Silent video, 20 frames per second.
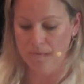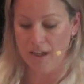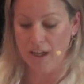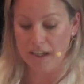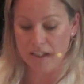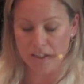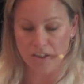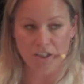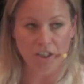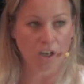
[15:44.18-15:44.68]

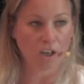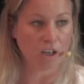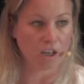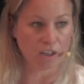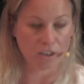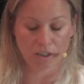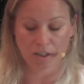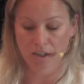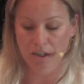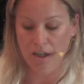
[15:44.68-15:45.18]
And in
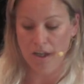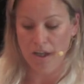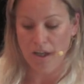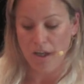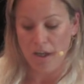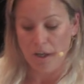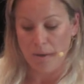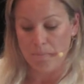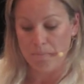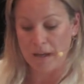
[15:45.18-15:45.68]
turn,
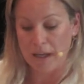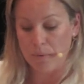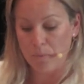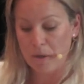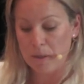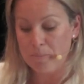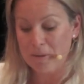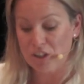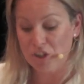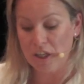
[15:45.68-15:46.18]
may
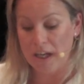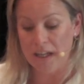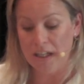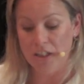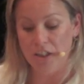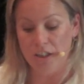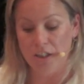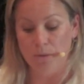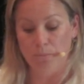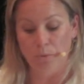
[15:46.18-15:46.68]
we be
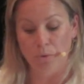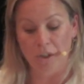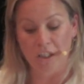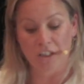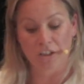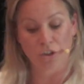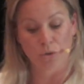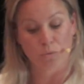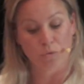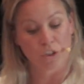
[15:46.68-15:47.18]
challenged this
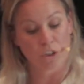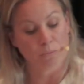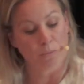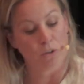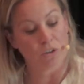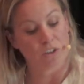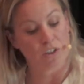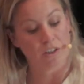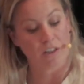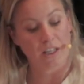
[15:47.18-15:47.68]
morning to
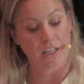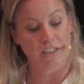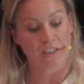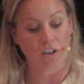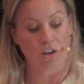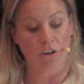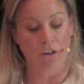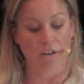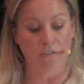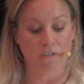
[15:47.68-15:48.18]
respond to this
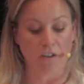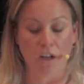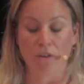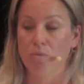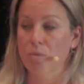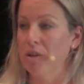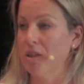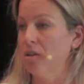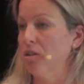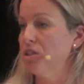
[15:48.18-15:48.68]
kind of
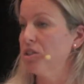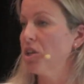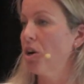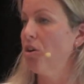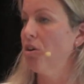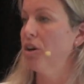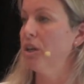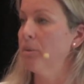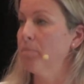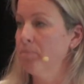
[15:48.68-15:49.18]
love with our
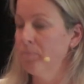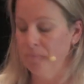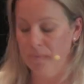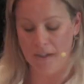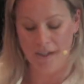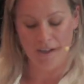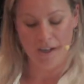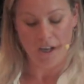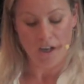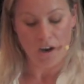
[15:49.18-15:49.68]
time,
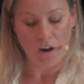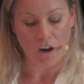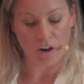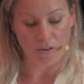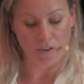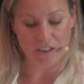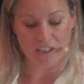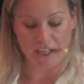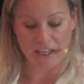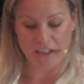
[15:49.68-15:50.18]

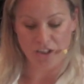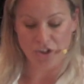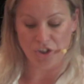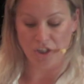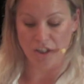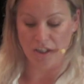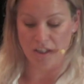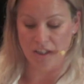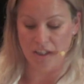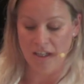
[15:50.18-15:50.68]
our
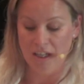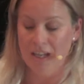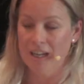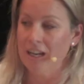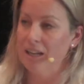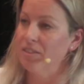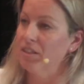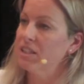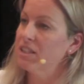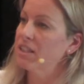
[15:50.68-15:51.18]
attention,
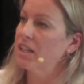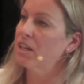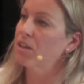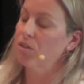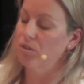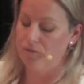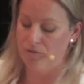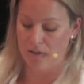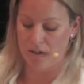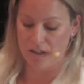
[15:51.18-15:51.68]
and the
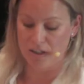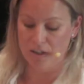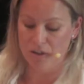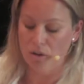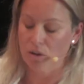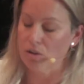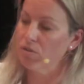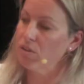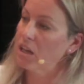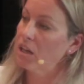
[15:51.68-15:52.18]
sacrifice
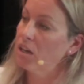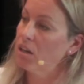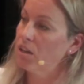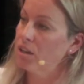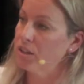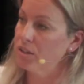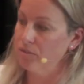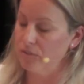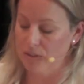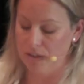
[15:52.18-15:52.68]
of our
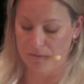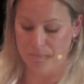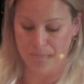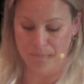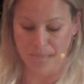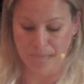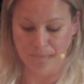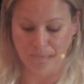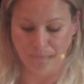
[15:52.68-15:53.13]
lives.